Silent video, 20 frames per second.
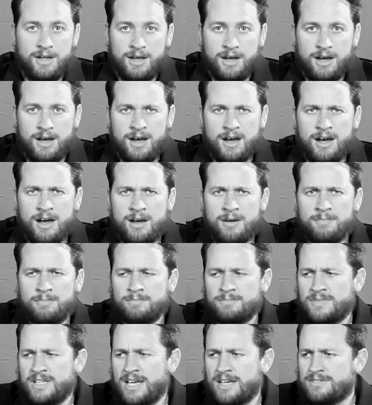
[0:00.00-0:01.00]

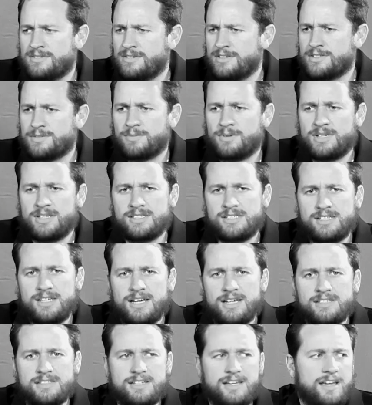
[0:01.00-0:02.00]
The answer to this one is
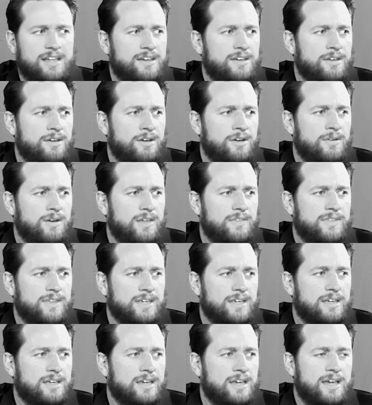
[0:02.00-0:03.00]
yes and no. I
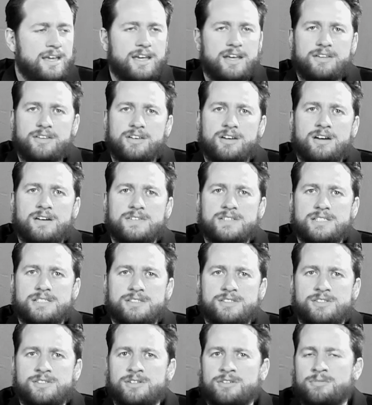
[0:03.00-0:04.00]
think in the off
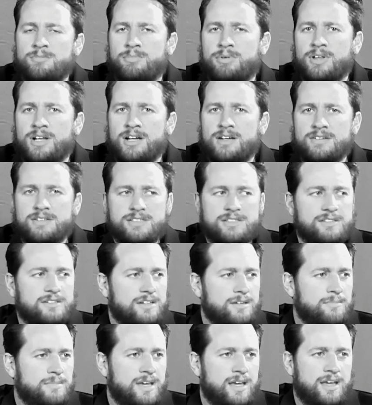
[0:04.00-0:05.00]
season, certain players still
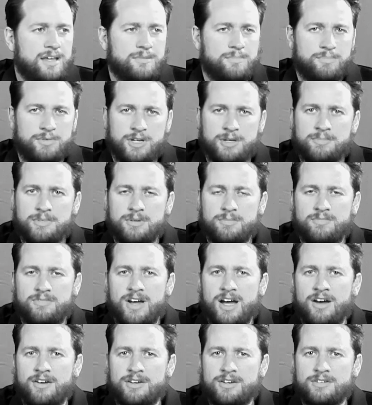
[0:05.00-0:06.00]
command premium
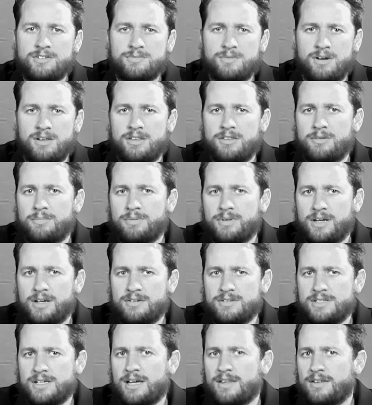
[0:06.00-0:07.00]
values, while other
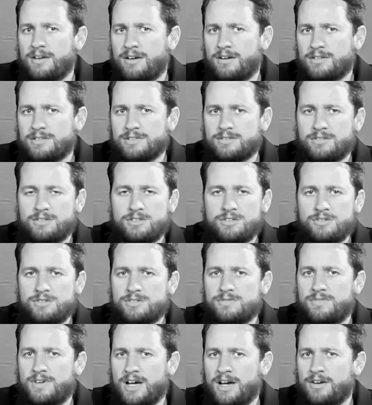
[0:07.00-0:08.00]
players, they also
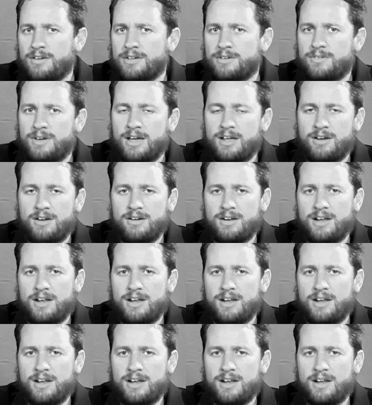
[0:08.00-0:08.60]
lose value and are